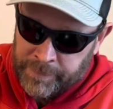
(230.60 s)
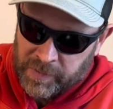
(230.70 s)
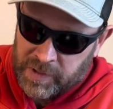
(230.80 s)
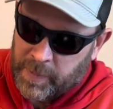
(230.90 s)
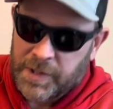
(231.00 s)

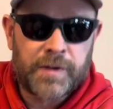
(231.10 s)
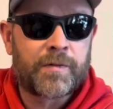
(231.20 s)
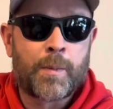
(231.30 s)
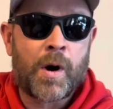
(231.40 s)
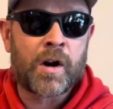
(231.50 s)
especially if you're
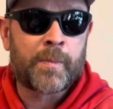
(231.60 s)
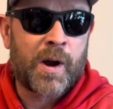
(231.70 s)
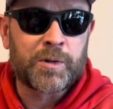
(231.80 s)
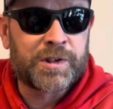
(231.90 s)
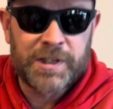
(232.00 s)
bottom
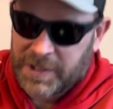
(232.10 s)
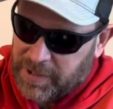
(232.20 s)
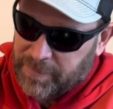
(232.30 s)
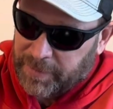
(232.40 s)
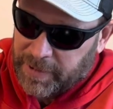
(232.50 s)
bouncing and
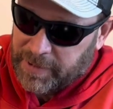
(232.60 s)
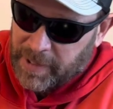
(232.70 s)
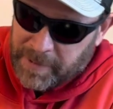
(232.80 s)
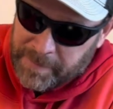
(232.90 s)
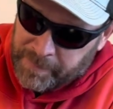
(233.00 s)
stuff like that.